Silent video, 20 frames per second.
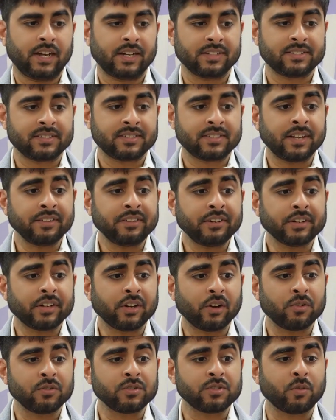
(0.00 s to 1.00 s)
Sadr
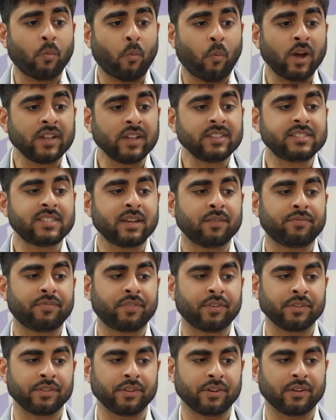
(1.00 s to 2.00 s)
goes one step
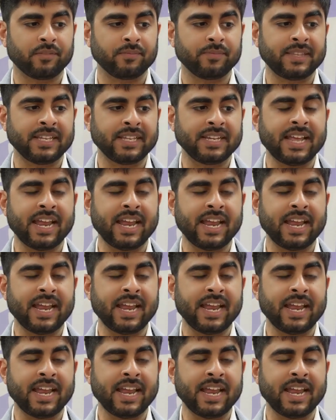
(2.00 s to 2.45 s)
further than